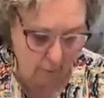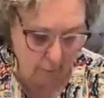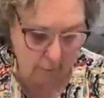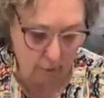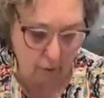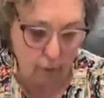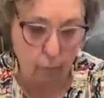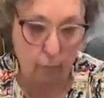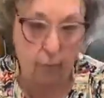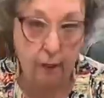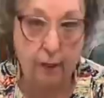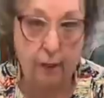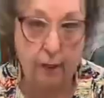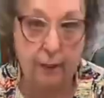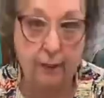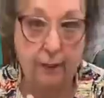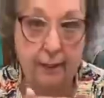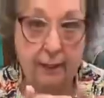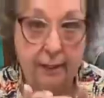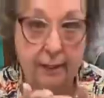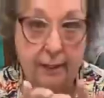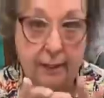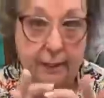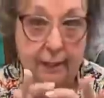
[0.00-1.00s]
a big red
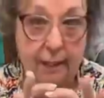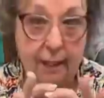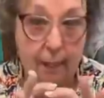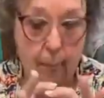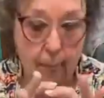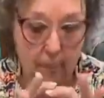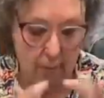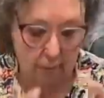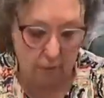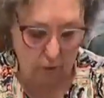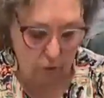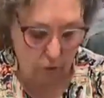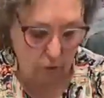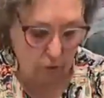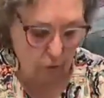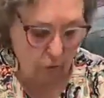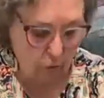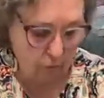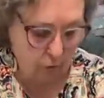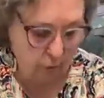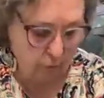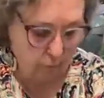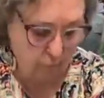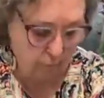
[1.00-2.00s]
tape
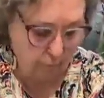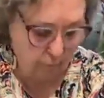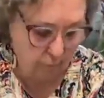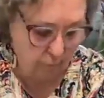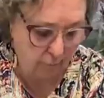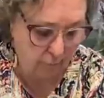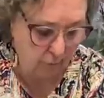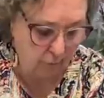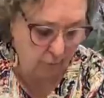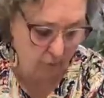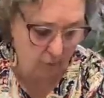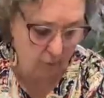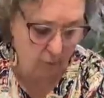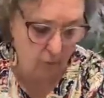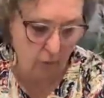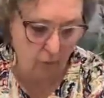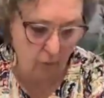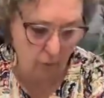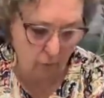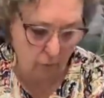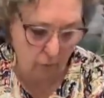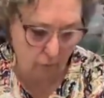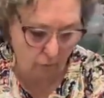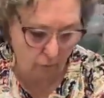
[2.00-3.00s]
measure,
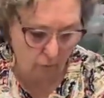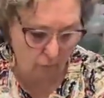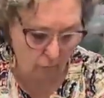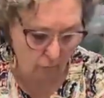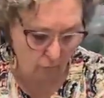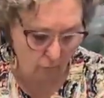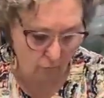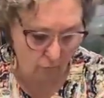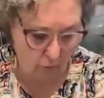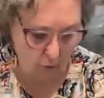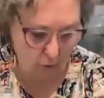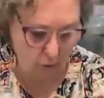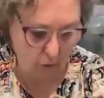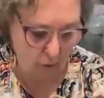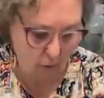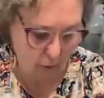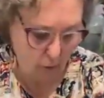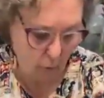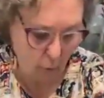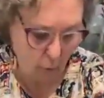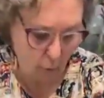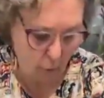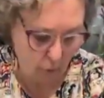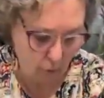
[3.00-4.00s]

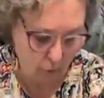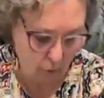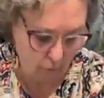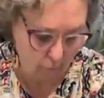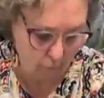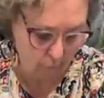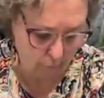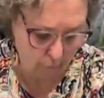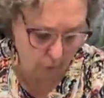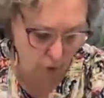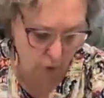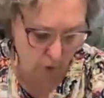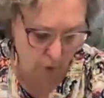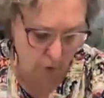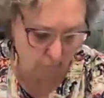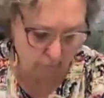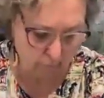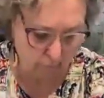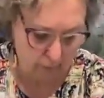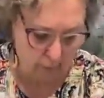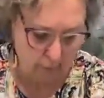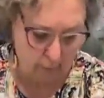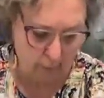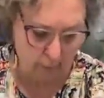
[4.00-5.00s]
a shop
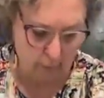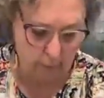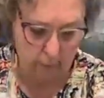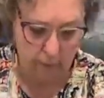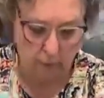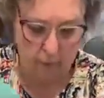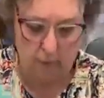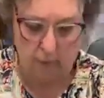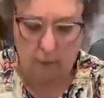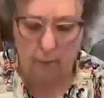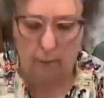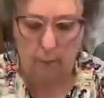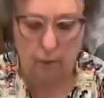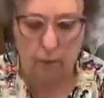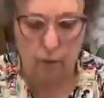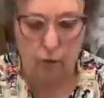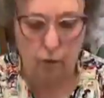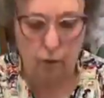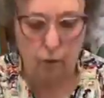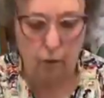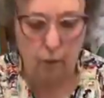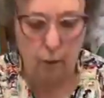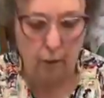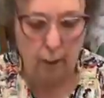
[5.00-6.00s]
type of tape
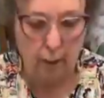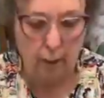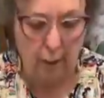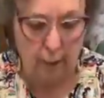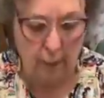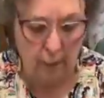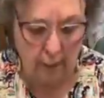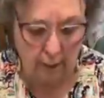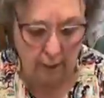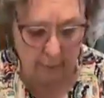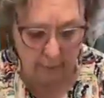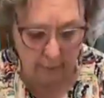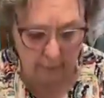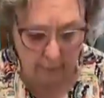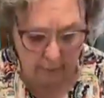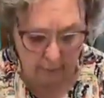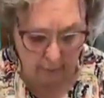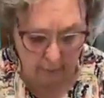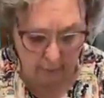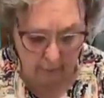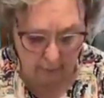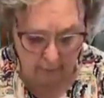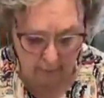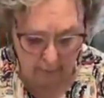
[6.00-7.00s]
measure. And he's
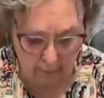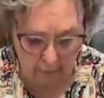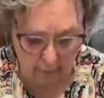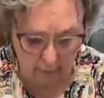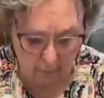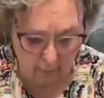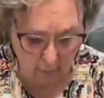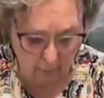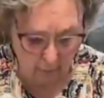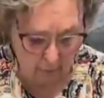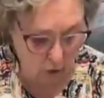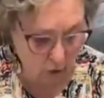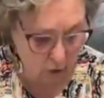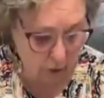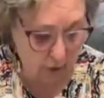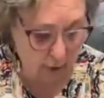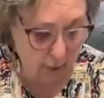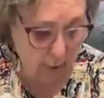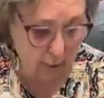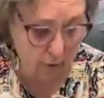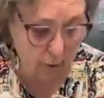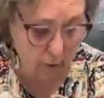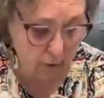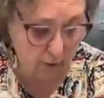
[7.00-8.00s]
got lots of tape measures. He
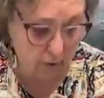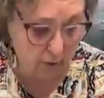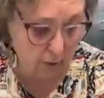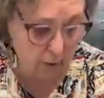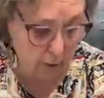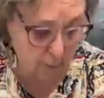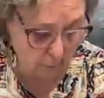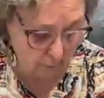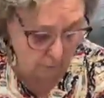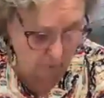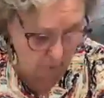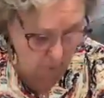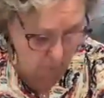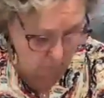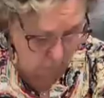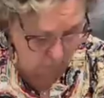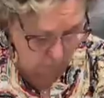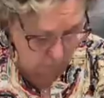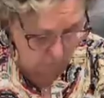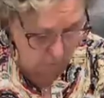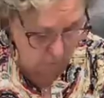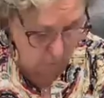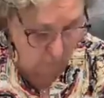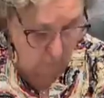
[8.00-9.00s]
carries tape measure
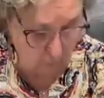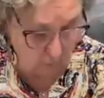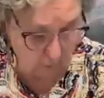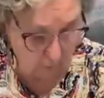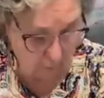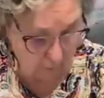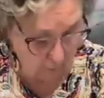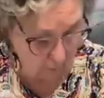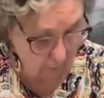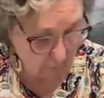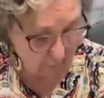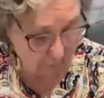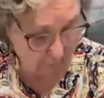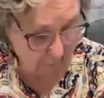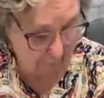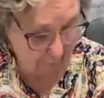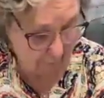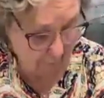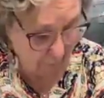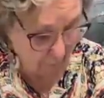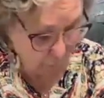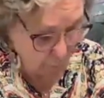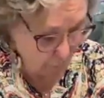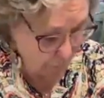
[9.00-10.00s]
on his pocket
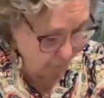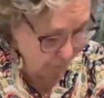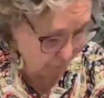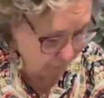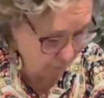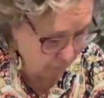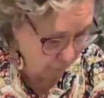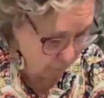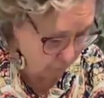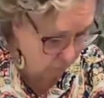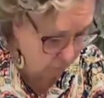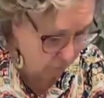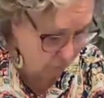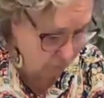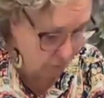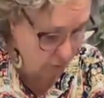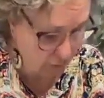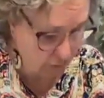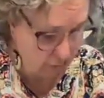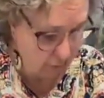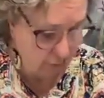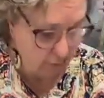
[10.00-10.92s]
everywhere he goes.